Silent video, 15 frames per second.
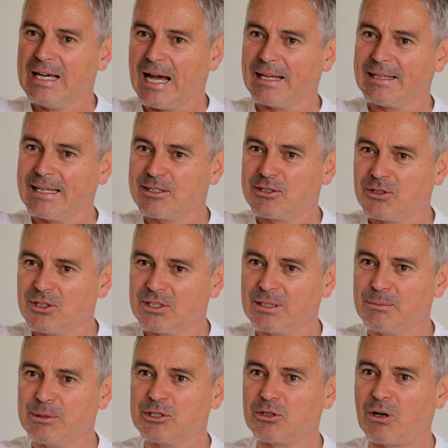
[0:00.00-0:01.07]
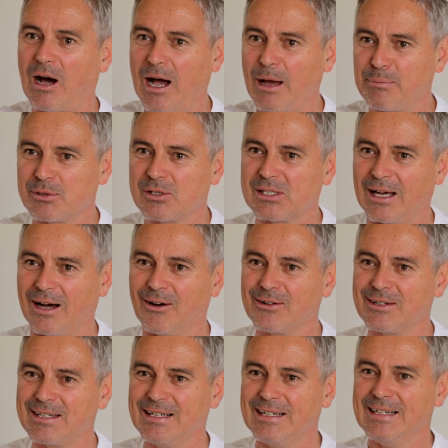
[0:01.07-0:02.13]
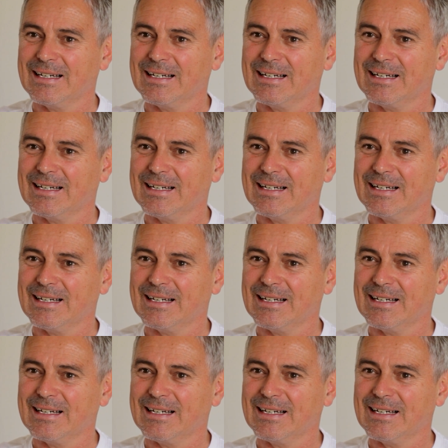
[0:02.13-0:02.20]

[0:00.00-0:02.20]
and they turn them into hypersound,